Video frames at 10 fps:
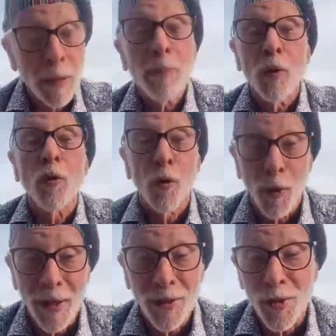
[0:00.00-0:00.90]
people who
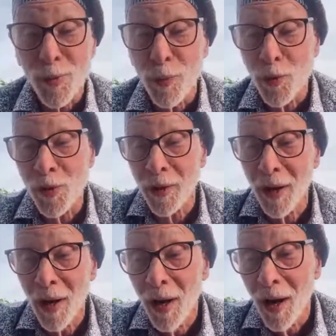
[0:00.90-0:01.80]
create this
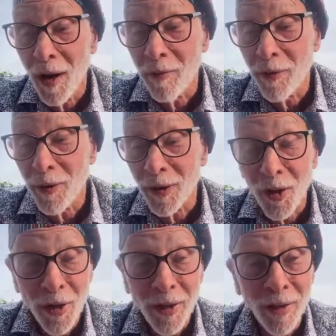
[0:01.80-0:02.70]
music are very
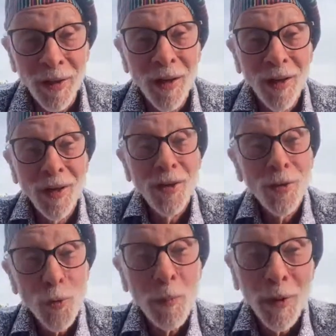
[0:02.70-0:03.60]
lucky
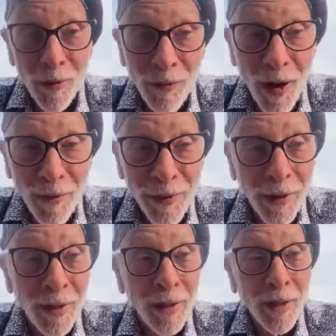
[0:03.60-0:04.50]
to be
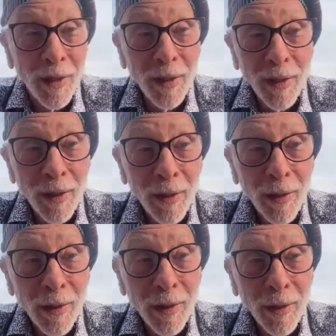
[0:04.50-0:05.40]
involved in it
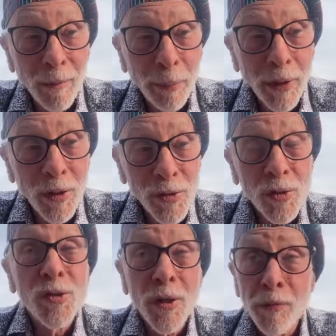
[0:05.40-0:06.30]

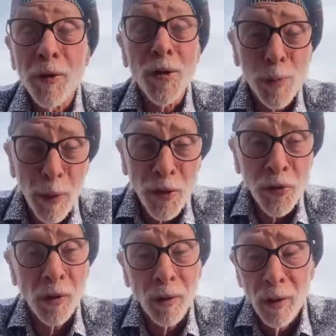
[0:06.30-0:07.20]
because it's different. It's
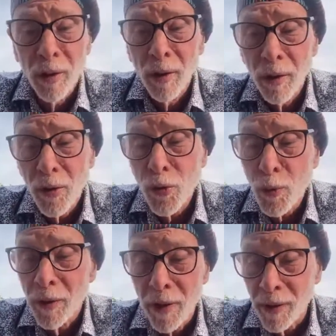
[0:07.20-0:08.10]
special.
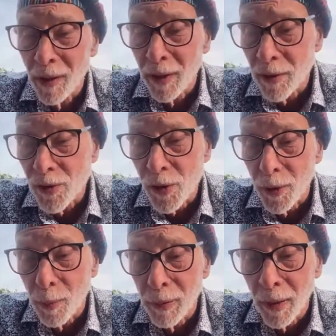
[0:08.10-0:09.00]
There's really nothing like this
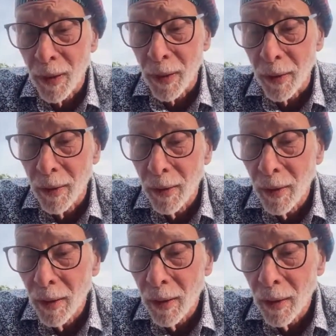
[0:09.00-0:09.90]
on the planet.
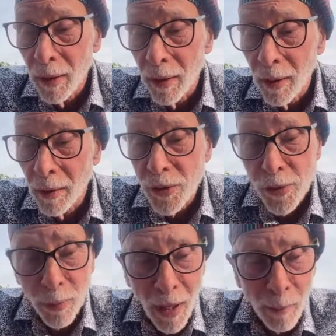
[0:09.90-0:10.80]

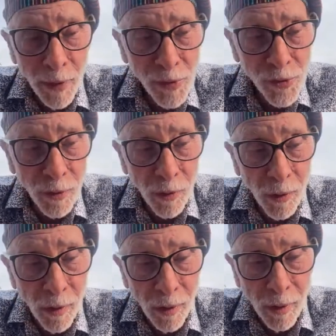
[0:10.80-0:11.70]
Some comments
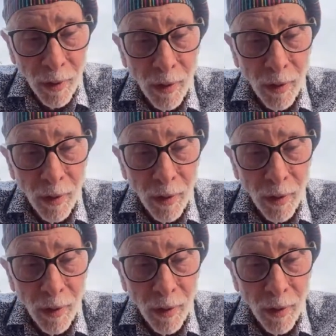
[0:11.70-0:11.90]
here.